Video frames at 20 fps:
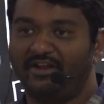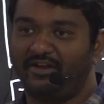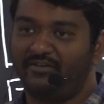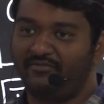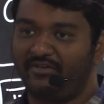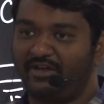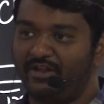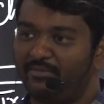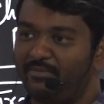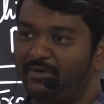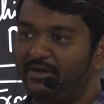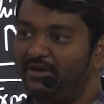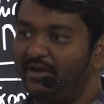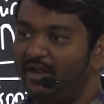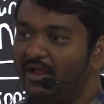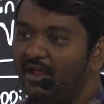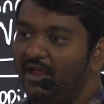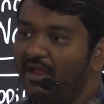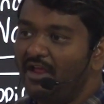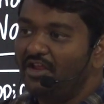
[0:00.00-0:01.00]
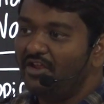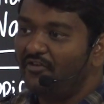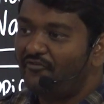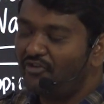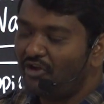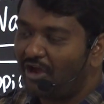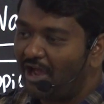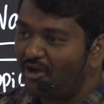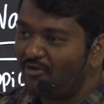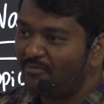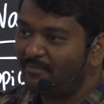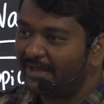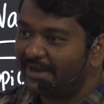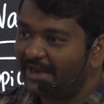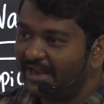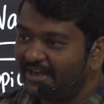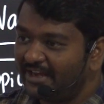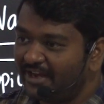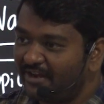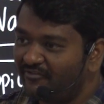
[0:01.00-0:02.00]
environment. If you have
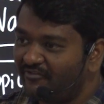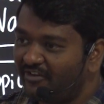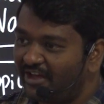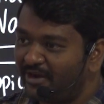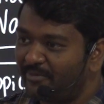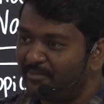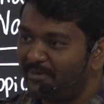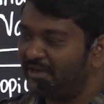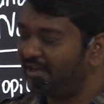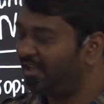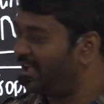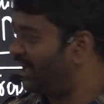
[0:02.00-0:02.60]
marine environment,